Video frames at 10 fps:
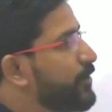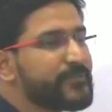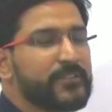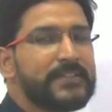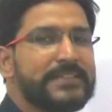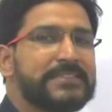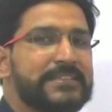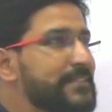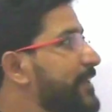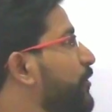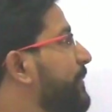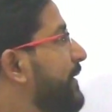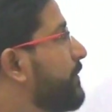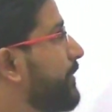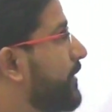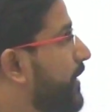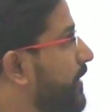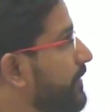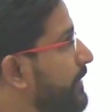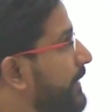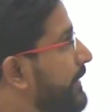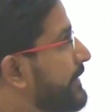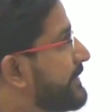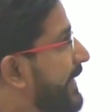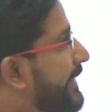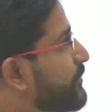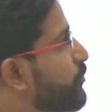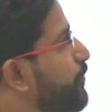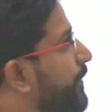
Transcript: of 36 km per hour take to